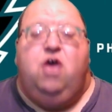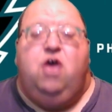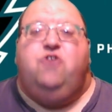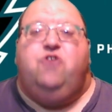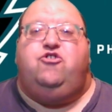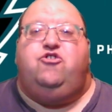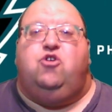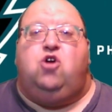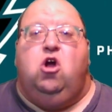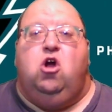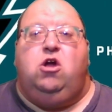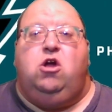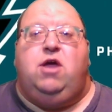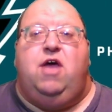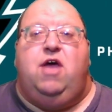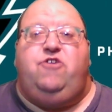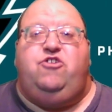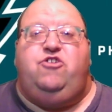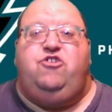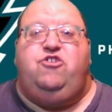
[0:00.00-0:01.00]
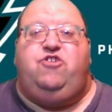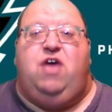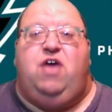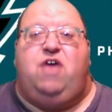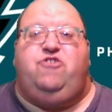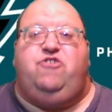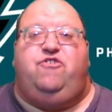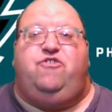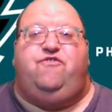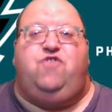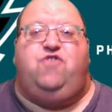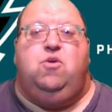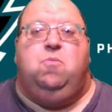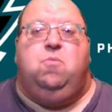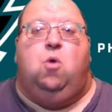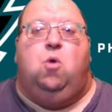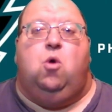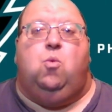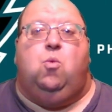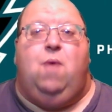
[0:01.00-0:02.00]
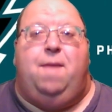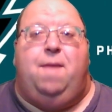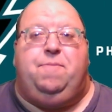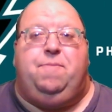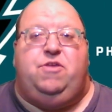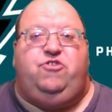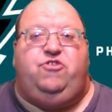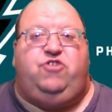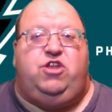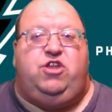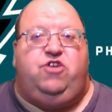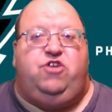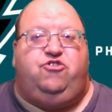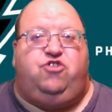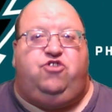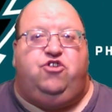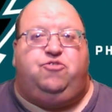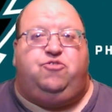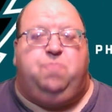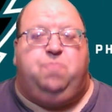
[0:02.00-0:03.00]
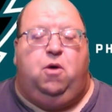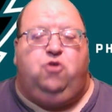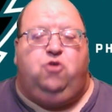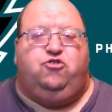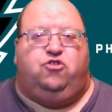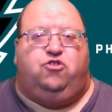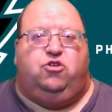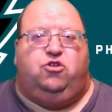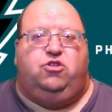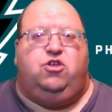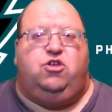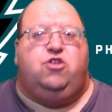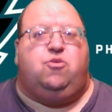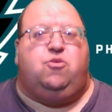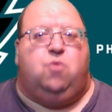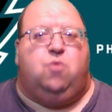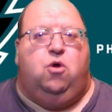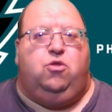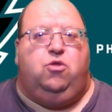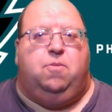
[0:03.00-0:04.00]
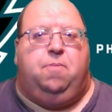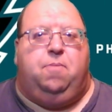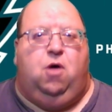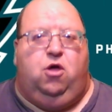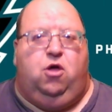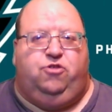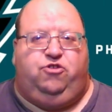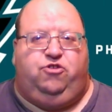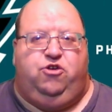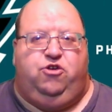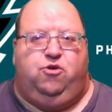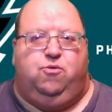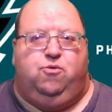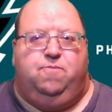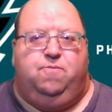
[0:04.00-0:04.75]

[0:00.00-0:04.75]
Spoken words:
So Kirk Cousins has a few more weapons at his disposal to throw the ball to.